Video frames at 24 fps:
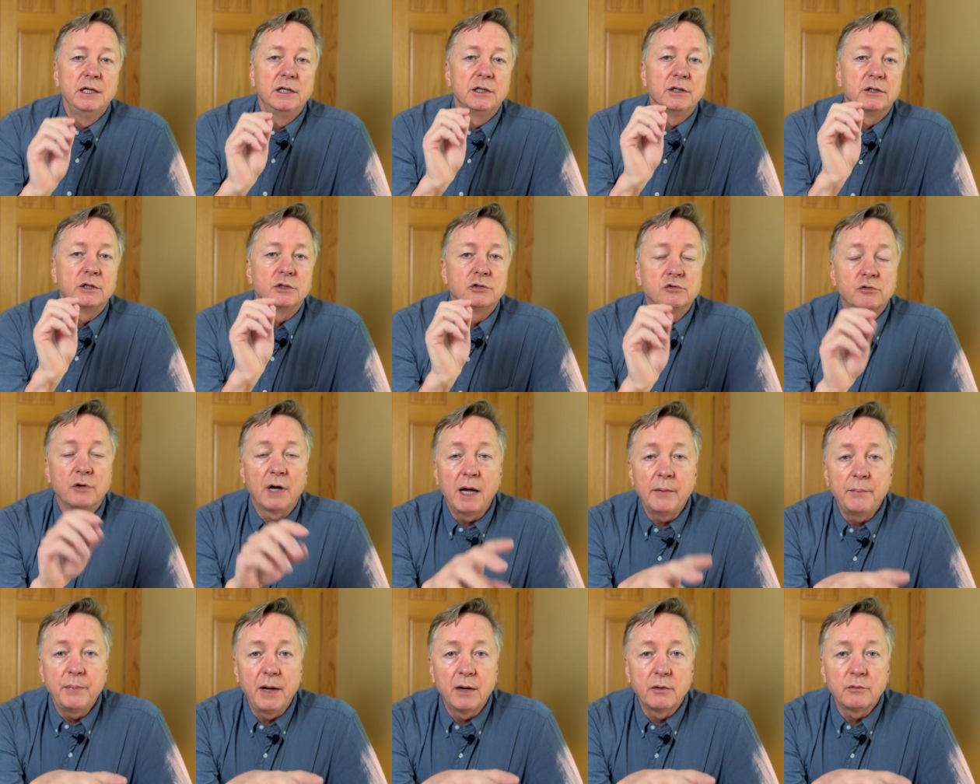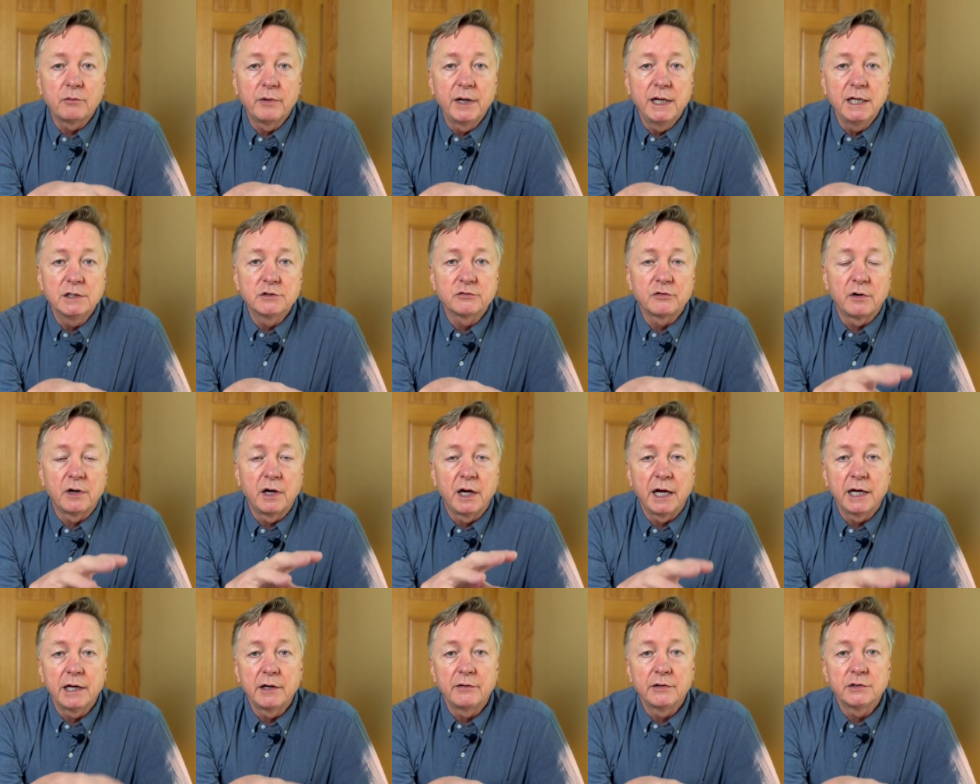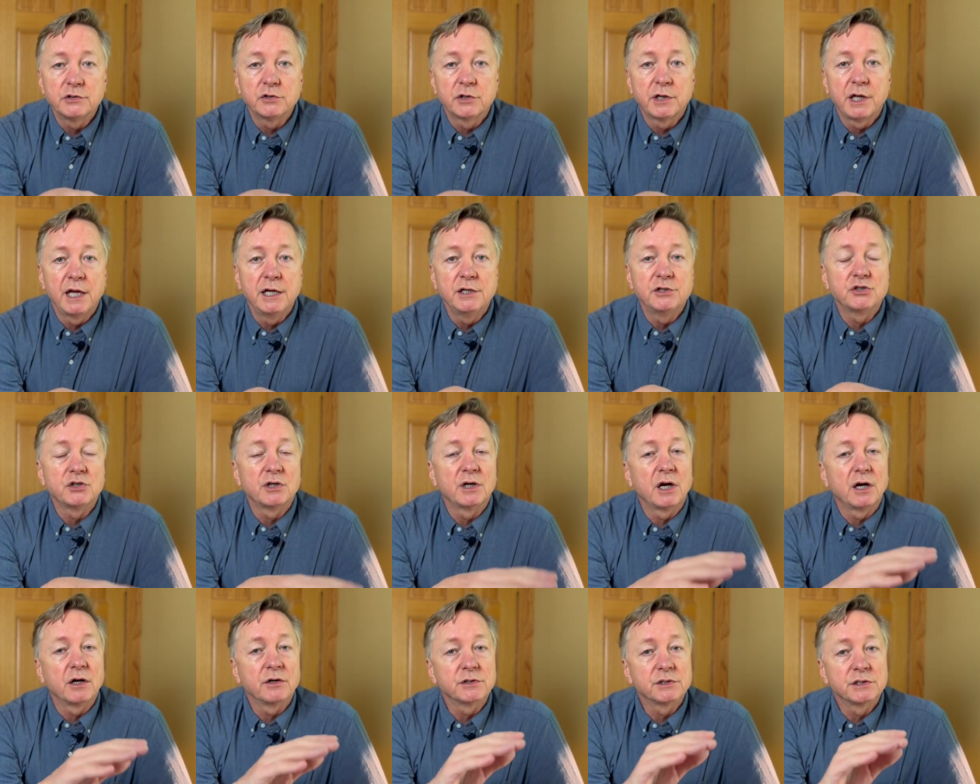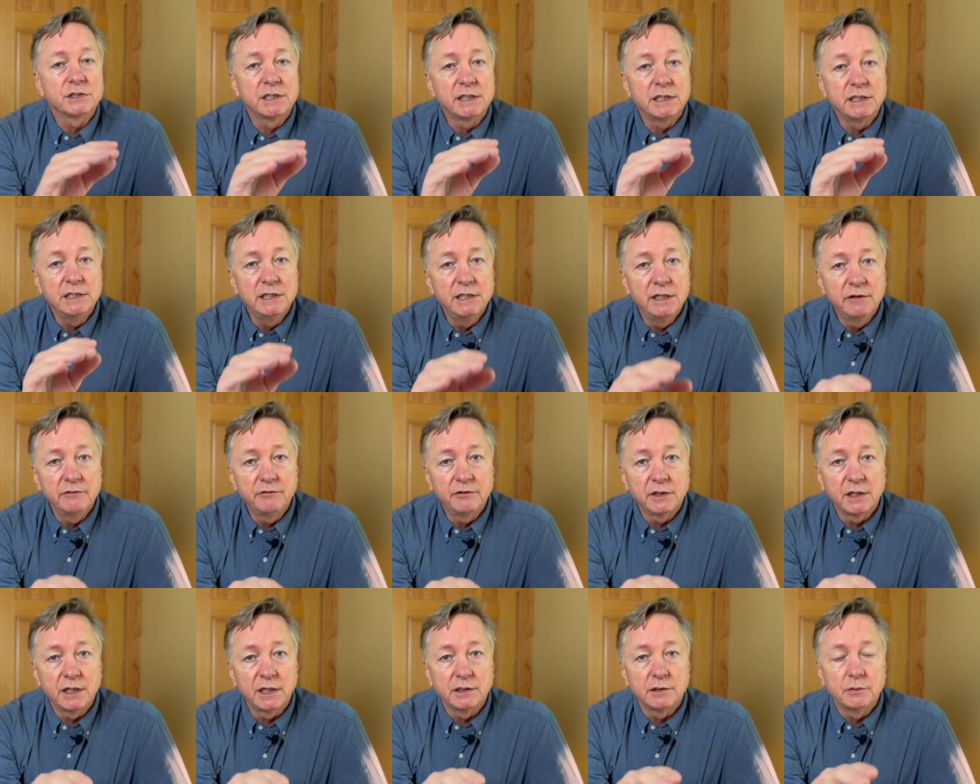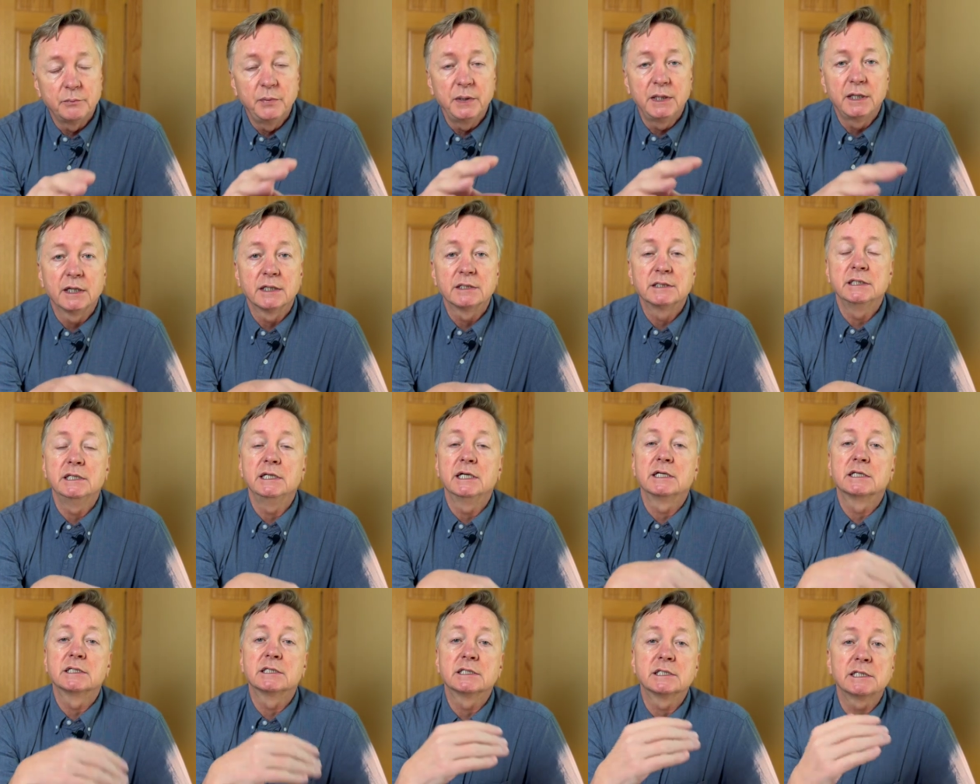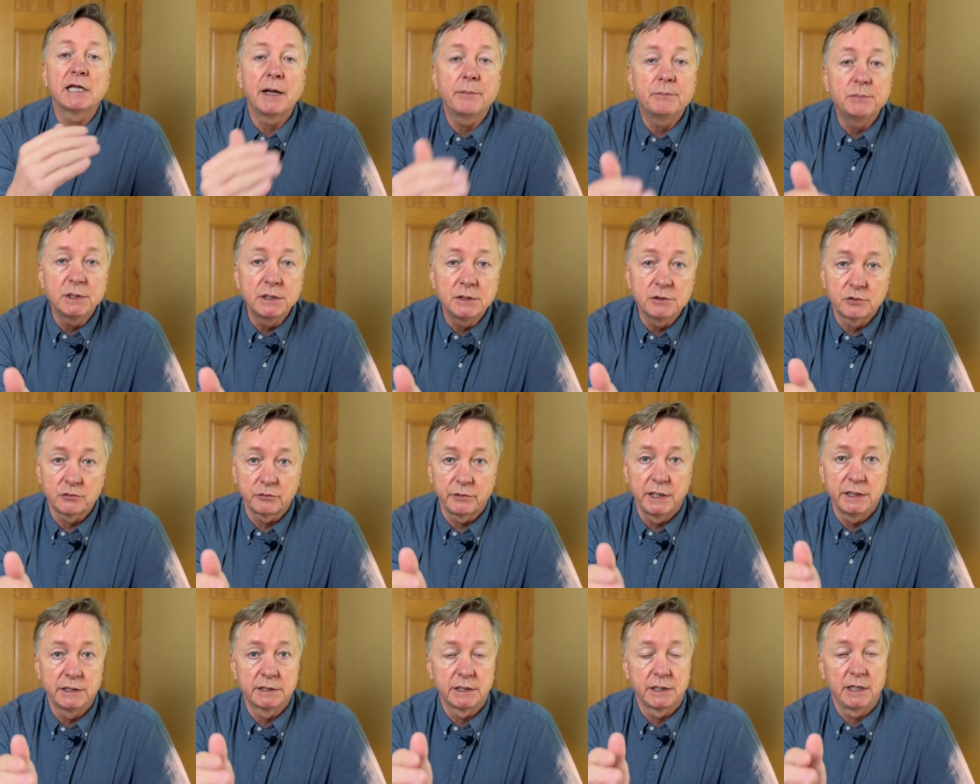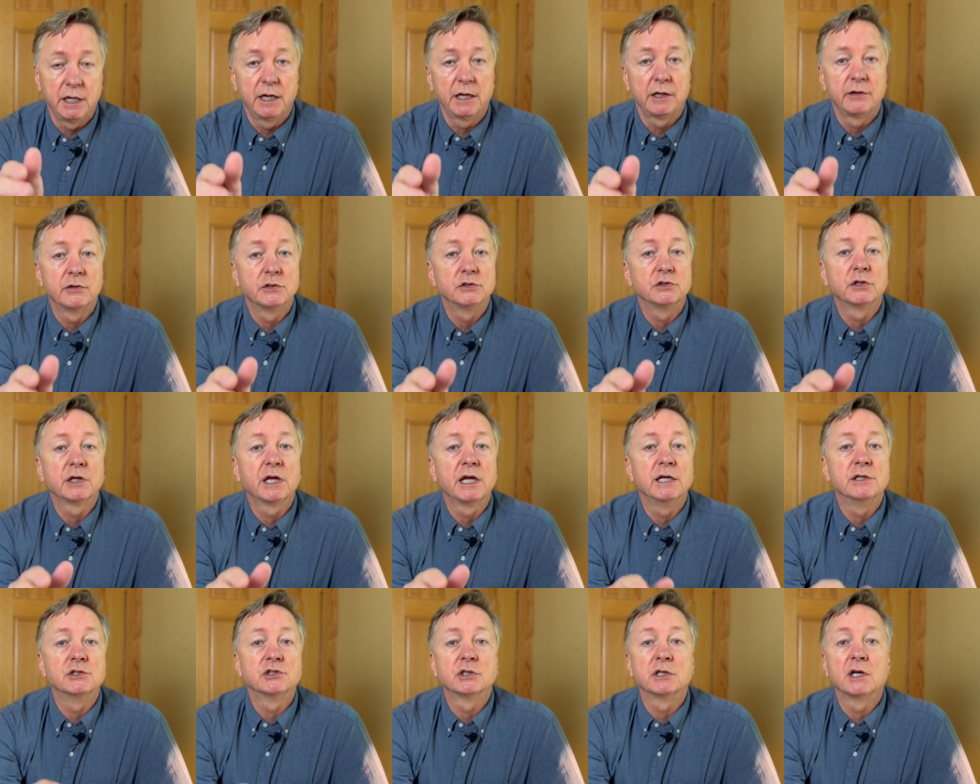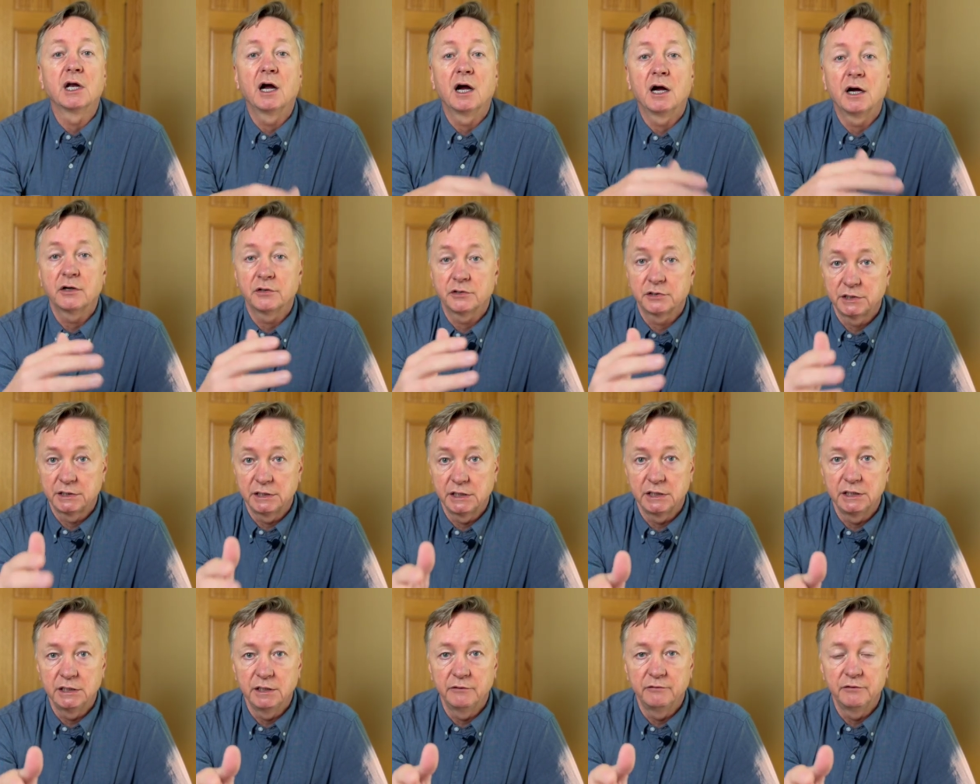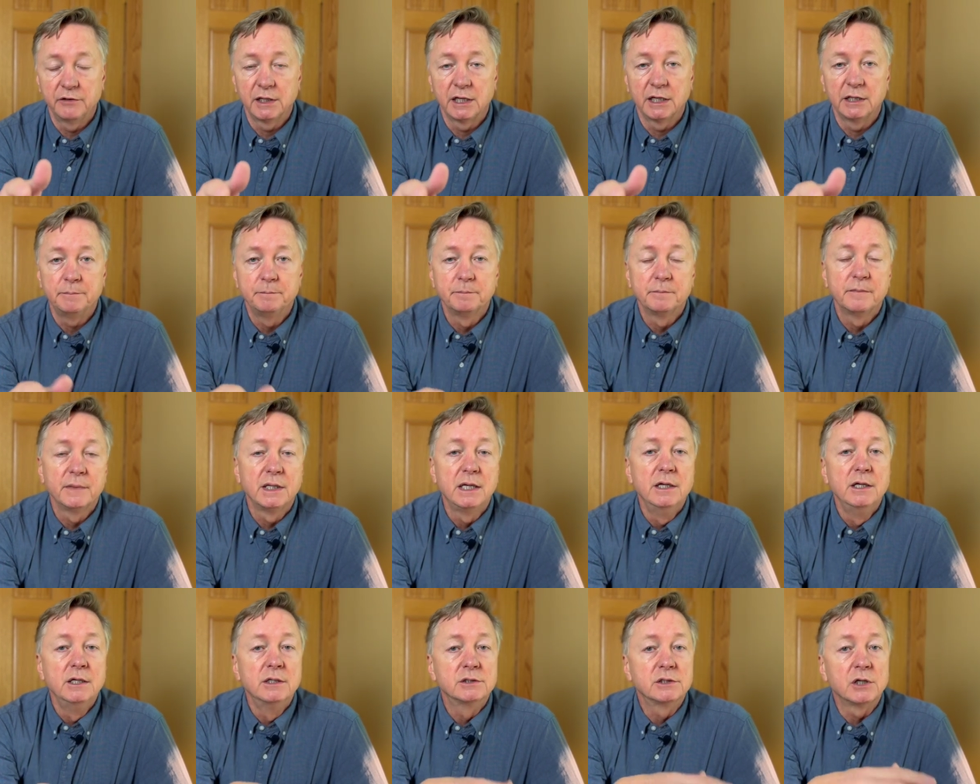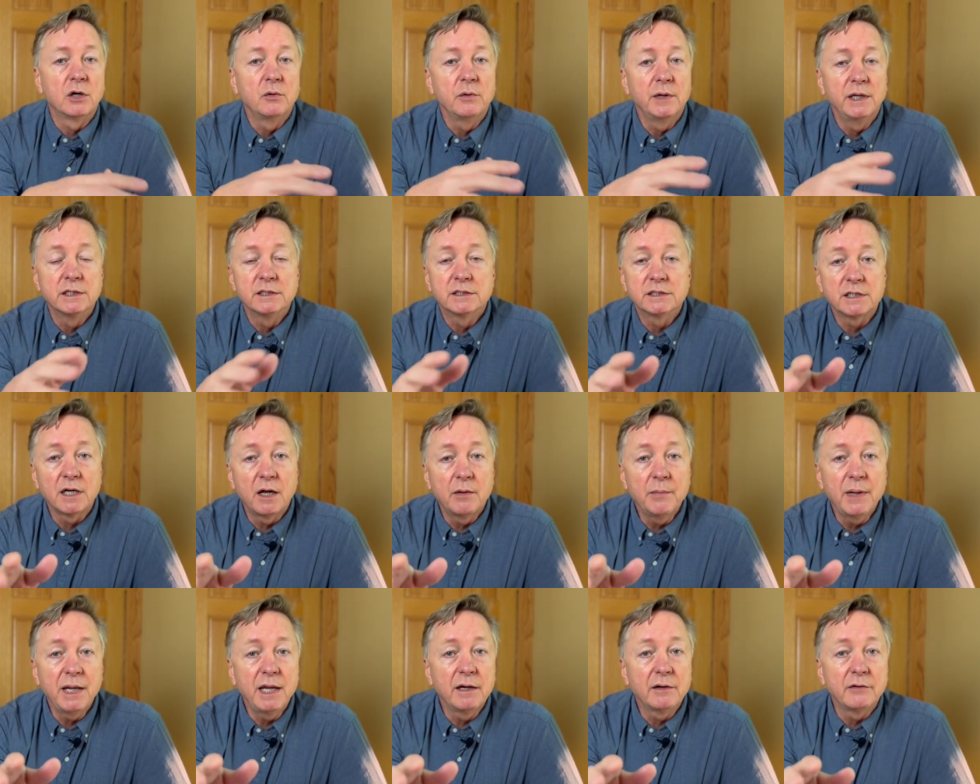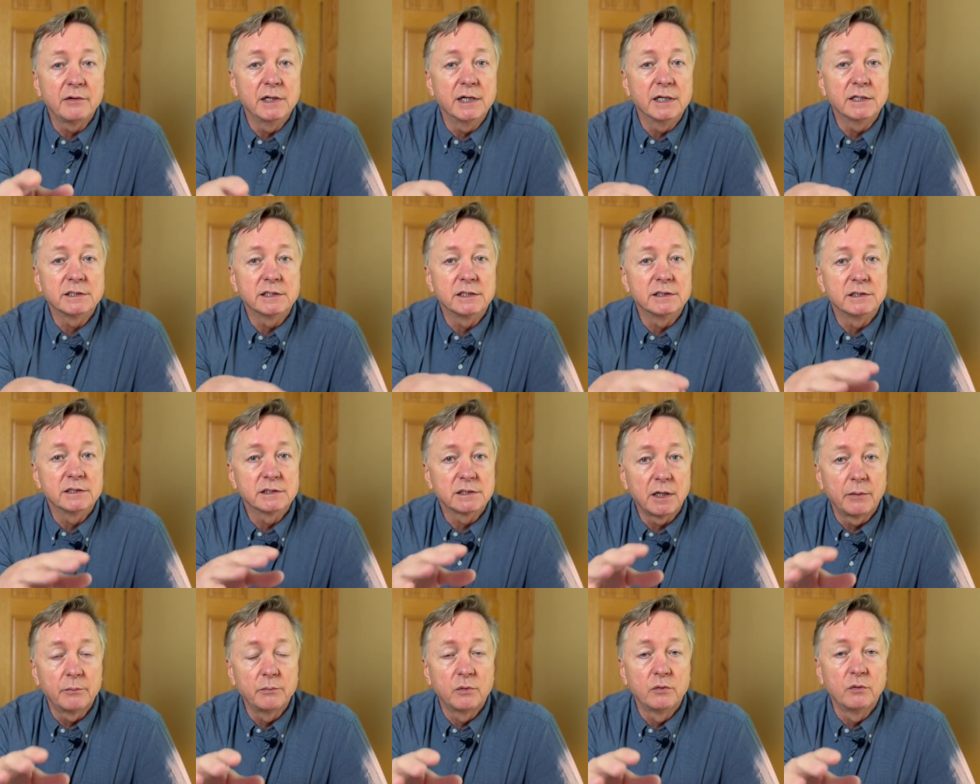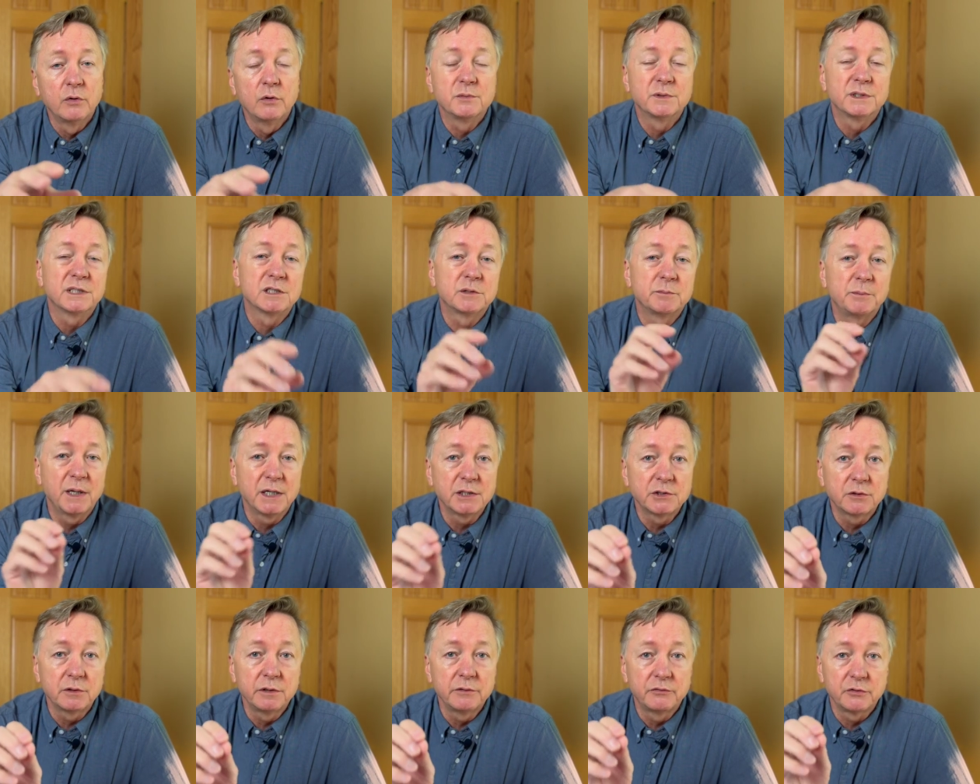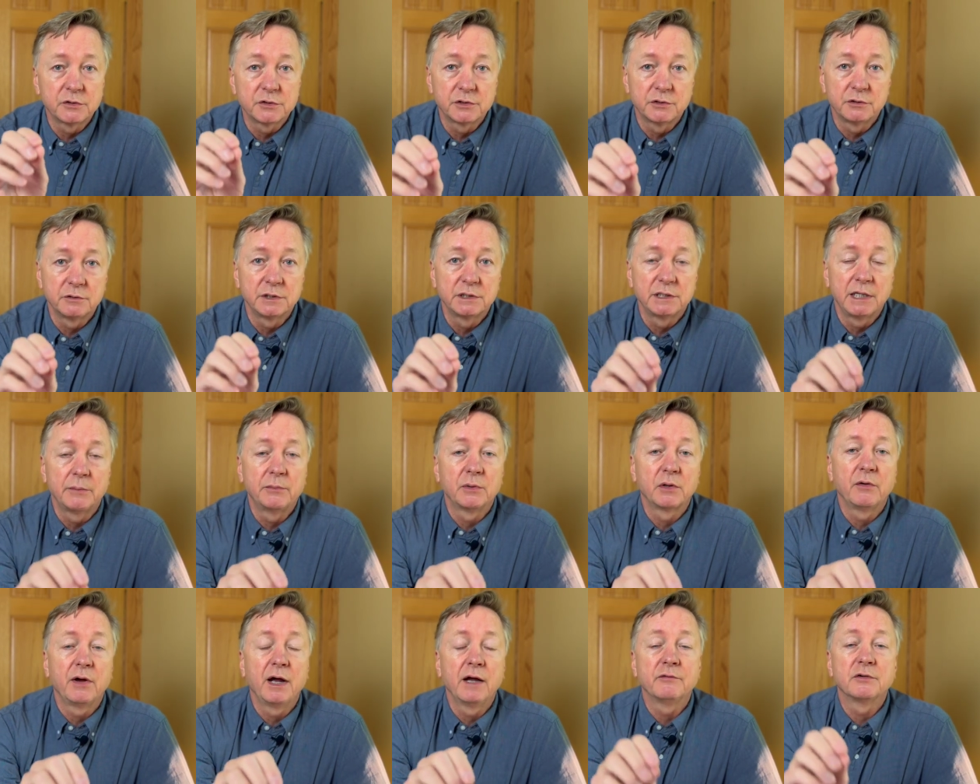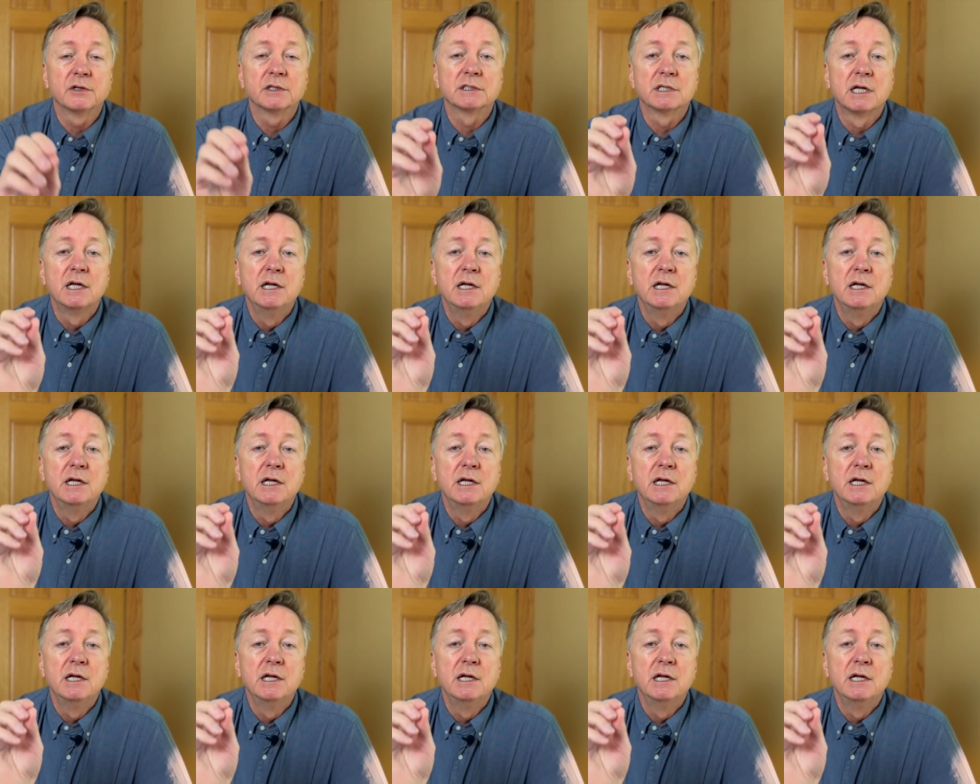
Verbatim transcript: The dropout rates for higher education are significant because the acceptance rates in higher education are significant. So in some areas, in some groups, especially for certain demographics,